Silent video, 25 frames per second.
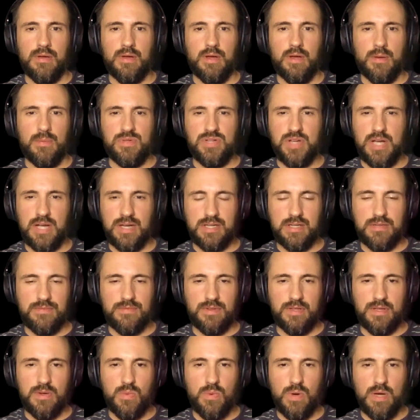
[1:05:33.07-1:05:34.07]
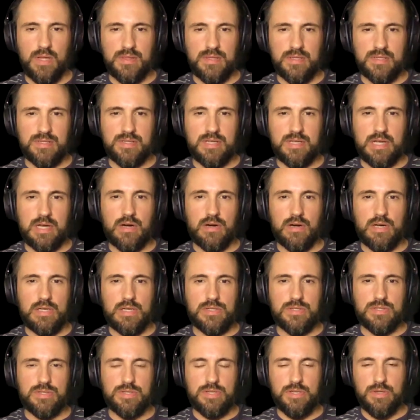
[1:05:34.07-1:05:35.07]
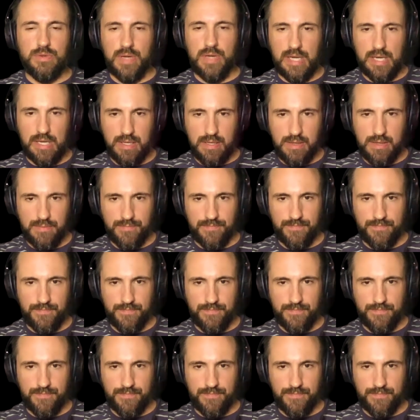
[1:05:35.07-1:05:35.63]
objectively what the singer is doing,